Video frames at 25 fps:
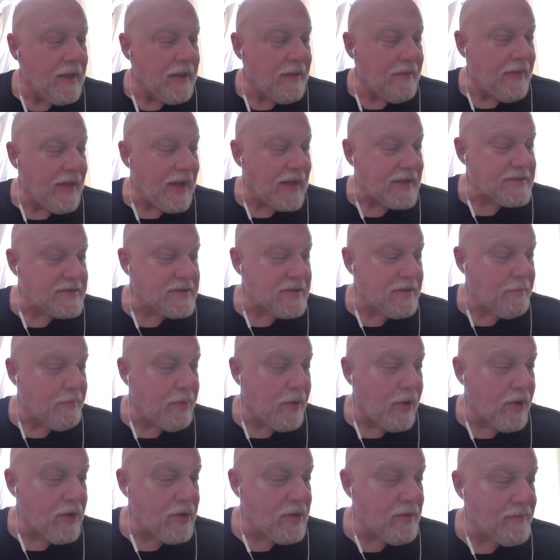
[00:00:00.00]
that's
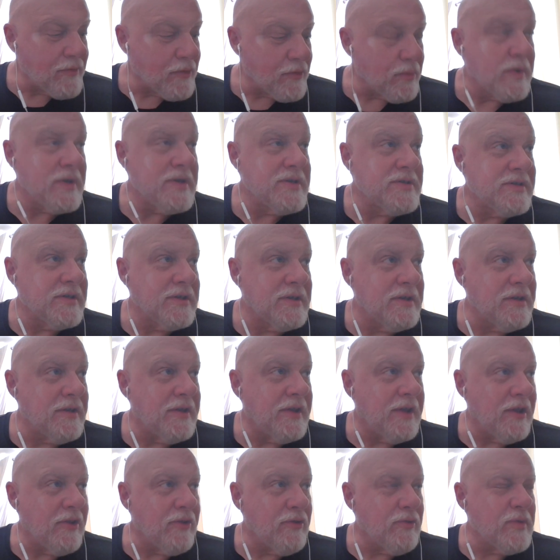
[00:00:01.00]
part of the reason.
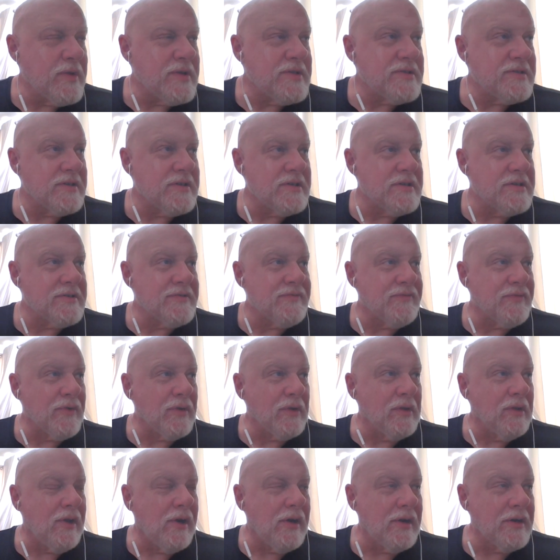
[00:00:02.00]
The other reason is for
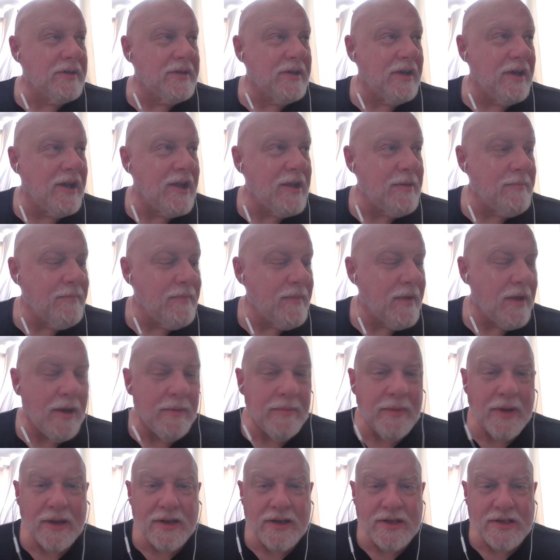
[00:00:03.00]
a long time,
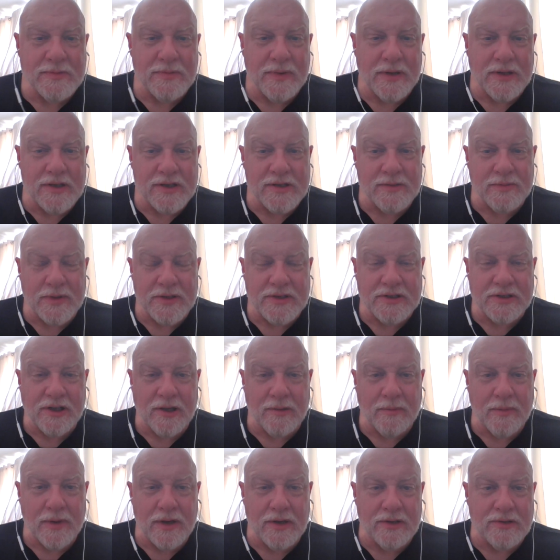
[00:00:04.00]
I'm not going to spend this much
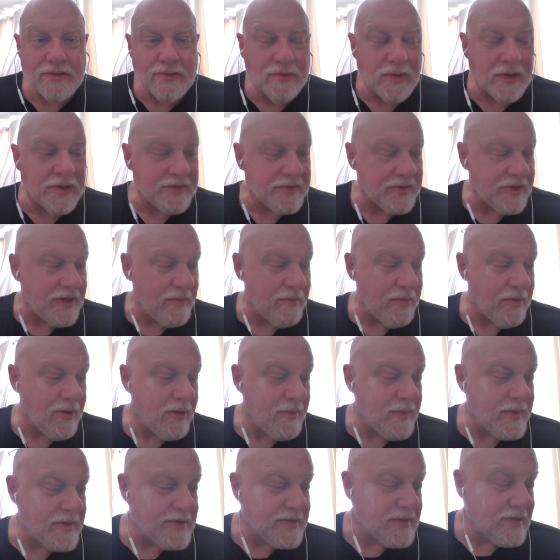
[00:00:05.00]
time on each question, I
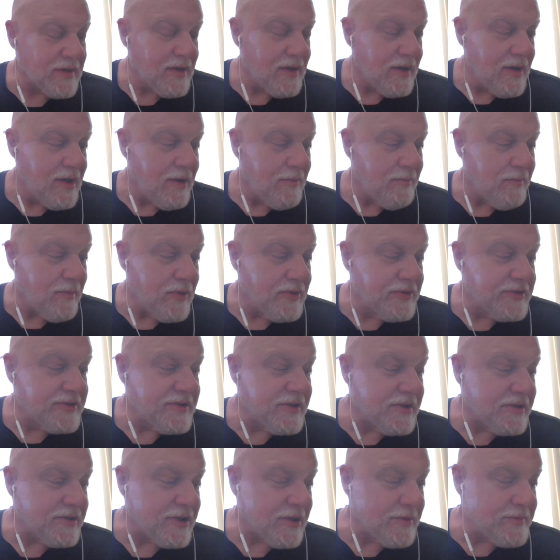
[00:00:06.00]
promise. Most
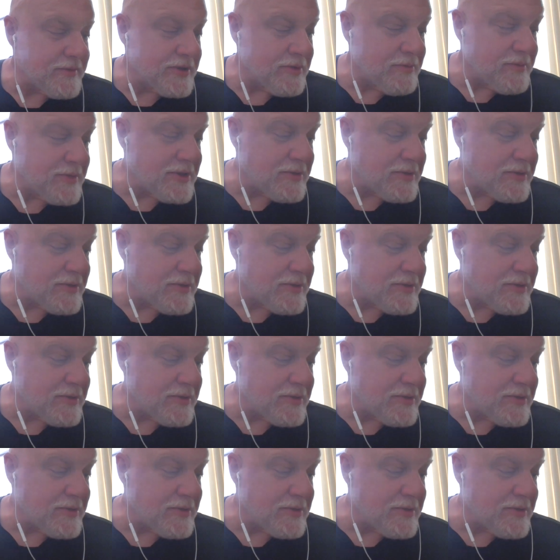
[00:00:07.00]
of the time is going to be